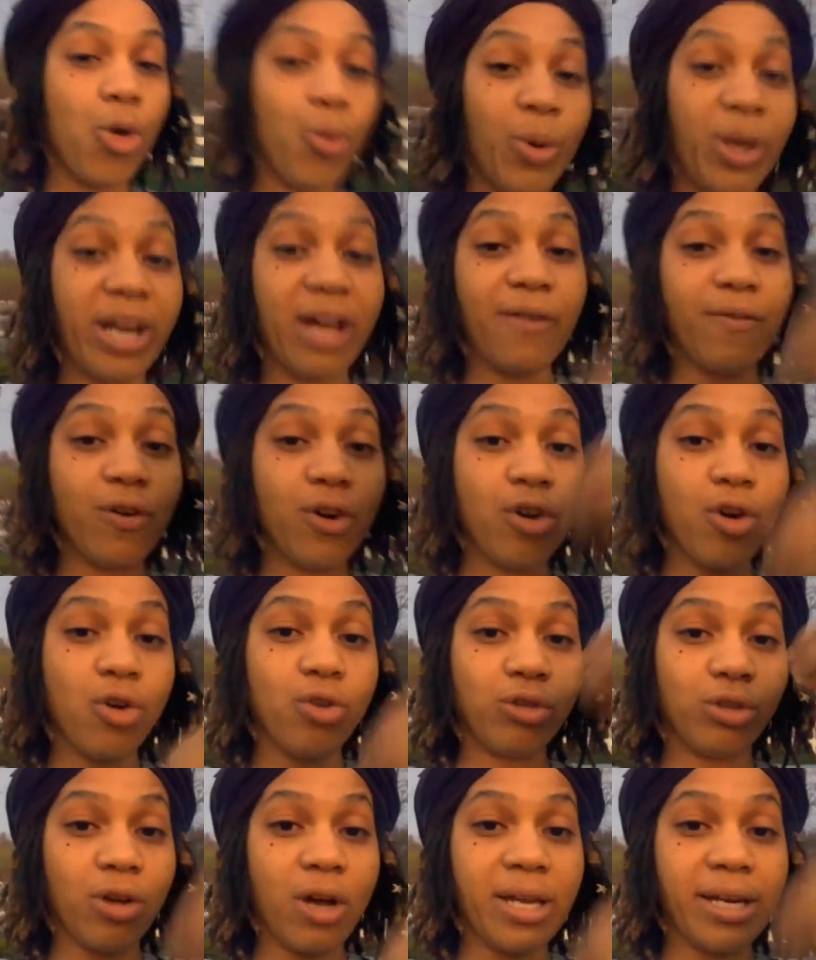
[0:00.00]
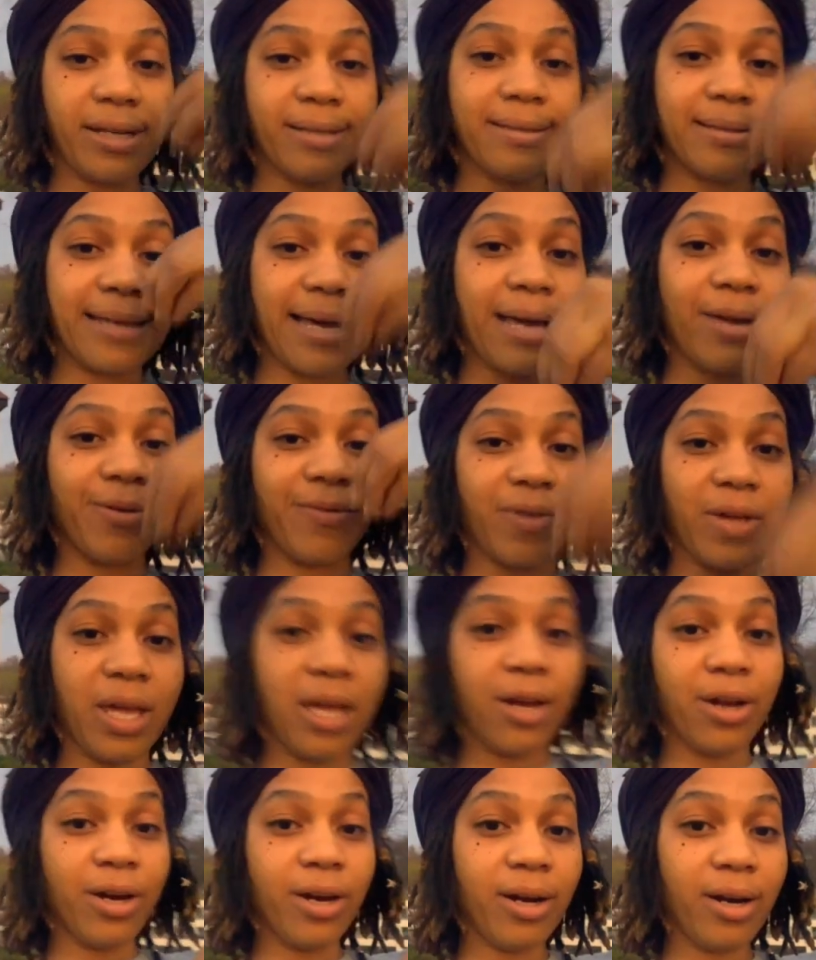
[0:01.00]
Whatever goes on inside of
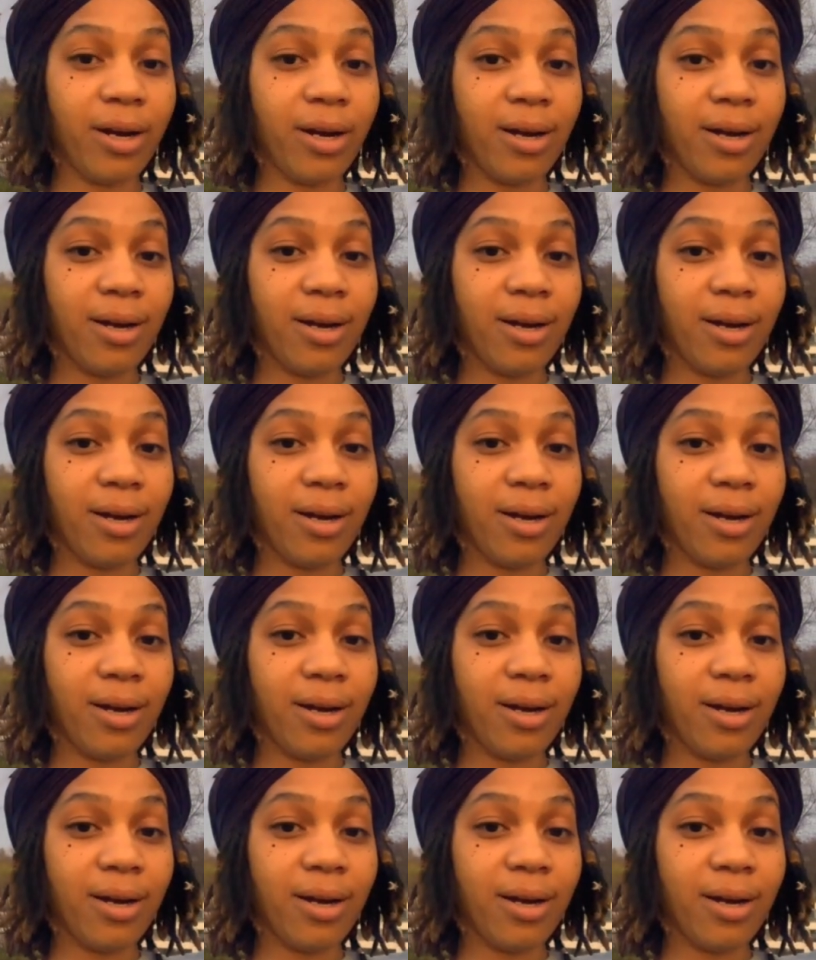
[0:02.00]
here,